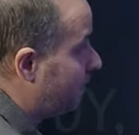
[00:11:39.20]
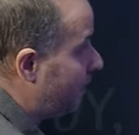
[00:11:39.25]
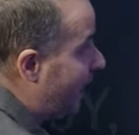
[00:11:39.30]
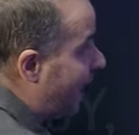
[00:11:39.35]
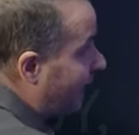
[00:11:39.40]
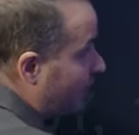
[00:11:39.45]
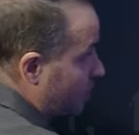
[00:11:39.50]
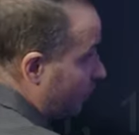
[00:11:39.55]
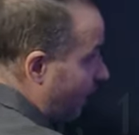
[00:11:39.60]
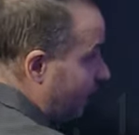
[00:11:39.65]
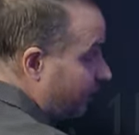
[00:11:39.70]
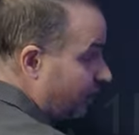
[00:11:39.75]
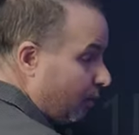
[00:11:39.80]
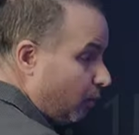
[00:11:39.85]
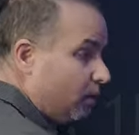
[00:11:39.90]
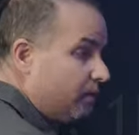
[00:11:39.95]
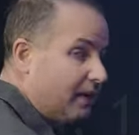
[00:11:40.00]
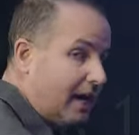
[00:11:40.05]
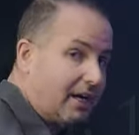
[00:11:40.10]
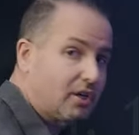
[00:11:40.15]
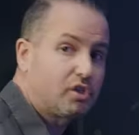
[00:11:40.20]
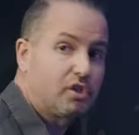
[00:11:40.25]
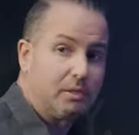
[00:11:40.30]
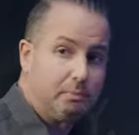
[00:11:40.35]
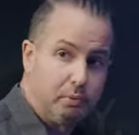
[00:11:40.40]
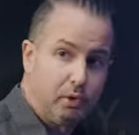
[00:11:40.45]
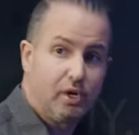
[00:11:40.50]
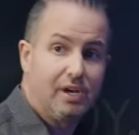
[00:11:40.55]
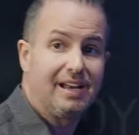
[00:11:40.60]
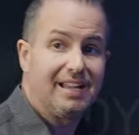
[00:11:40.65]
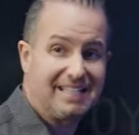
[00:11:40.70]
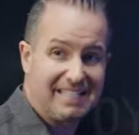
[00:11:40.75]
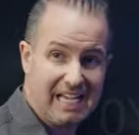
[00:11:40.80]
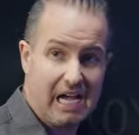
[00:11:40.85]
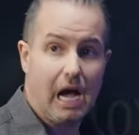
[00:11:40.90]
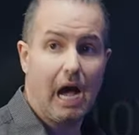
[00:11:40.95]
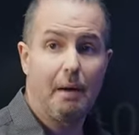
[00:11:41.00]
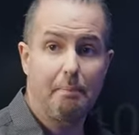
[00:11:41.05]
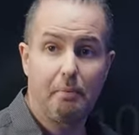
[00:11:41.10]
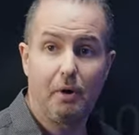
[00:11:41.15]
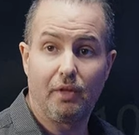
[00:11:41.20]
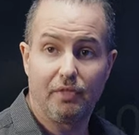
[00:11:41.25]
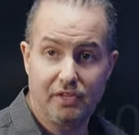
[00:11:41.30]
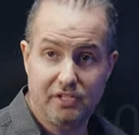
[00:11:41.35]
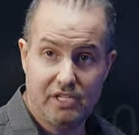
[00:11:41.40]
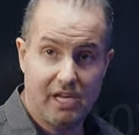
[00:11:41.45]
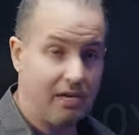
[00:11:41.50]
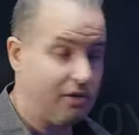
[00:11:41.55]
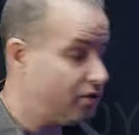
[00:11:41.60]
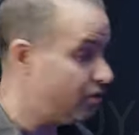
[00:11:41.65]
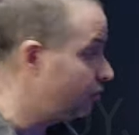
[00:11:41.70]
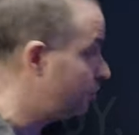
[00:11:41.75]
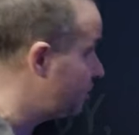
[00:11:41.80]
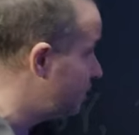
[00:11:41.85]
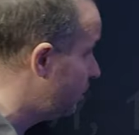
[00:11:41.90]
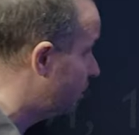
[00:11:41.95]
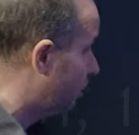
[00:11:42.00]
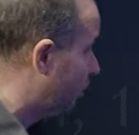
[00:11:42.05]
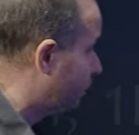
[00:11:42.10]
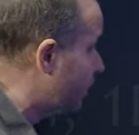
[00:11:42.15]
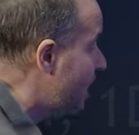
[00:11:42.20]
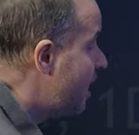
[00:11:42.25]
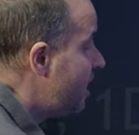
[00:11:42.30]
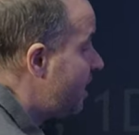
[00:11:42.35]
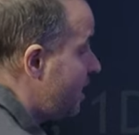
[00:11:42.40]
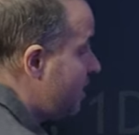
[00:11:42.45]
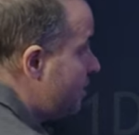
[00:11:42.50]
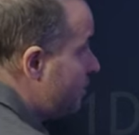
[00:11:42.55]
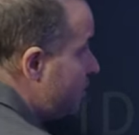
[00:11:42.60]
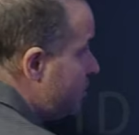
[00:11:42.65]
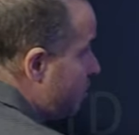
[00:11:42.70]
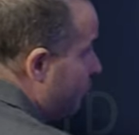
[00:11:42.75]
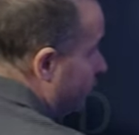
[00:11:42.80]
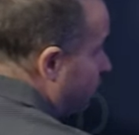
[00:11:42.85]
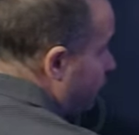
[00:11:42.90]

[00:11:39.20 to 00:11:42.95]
back, so I think we've actually put in a top on the 10-year yield in the near